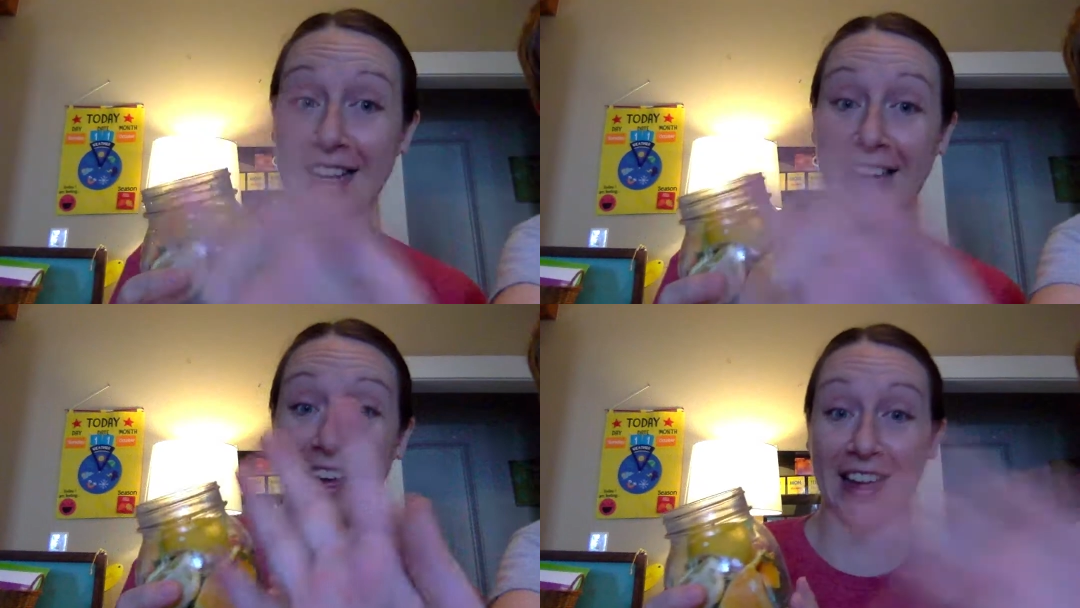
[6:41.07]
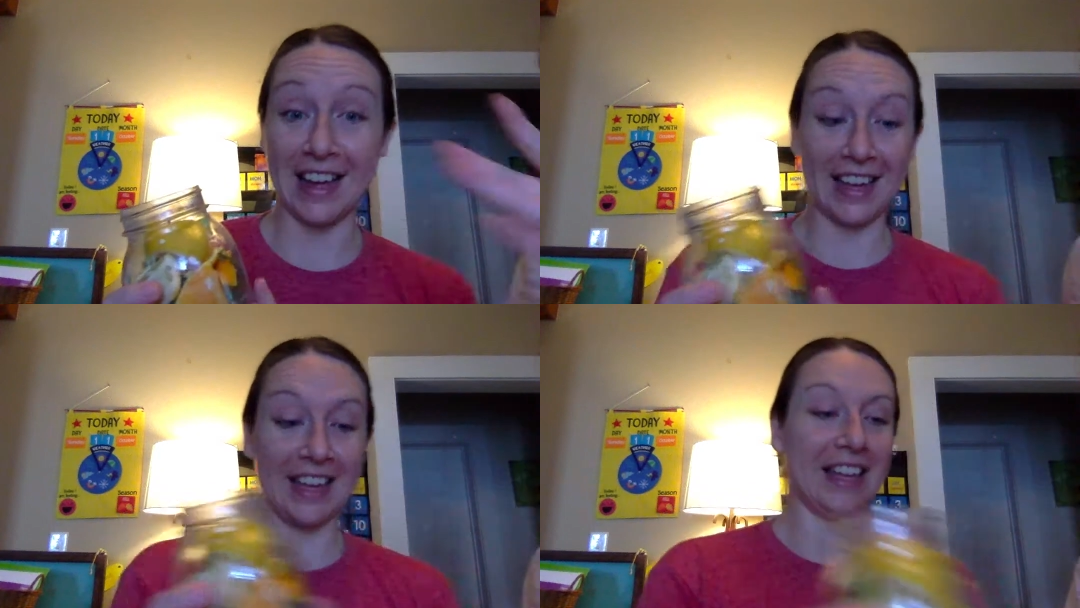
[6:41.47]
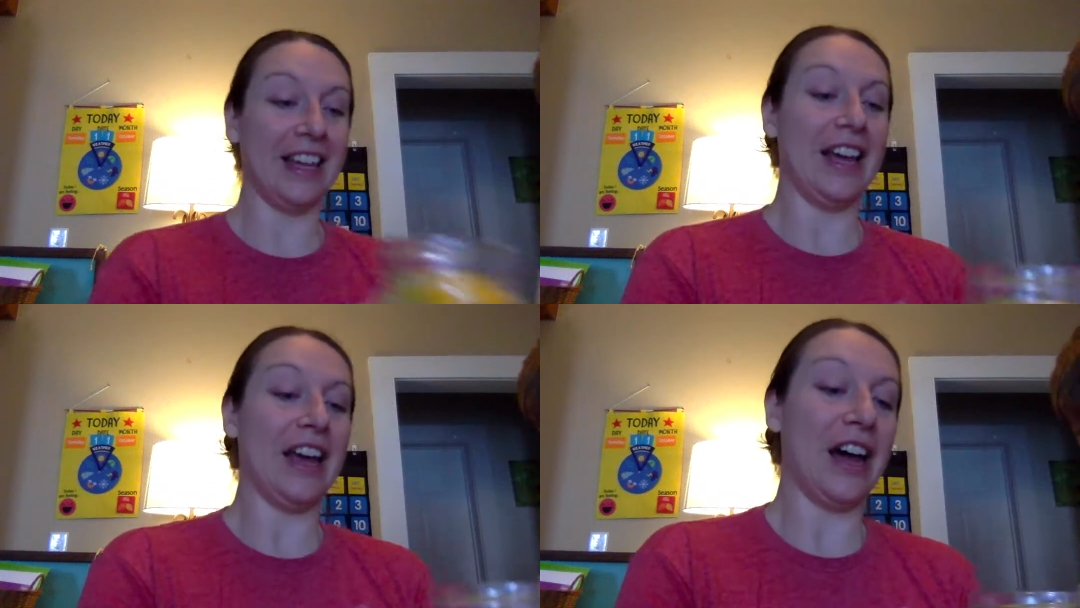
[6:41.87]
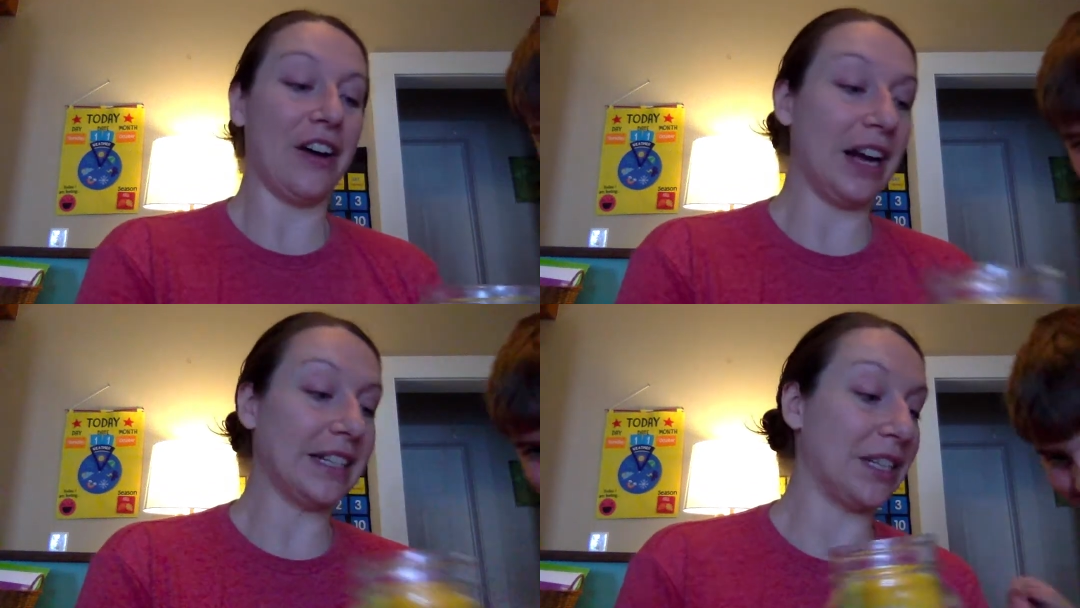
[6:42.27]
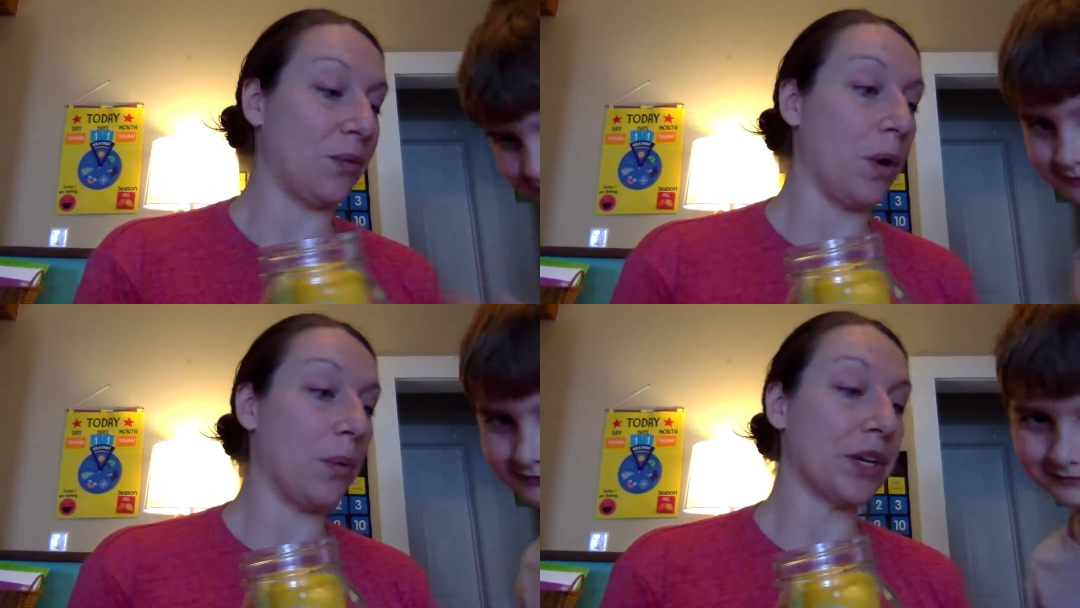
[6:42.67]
Hi. All right, so what we're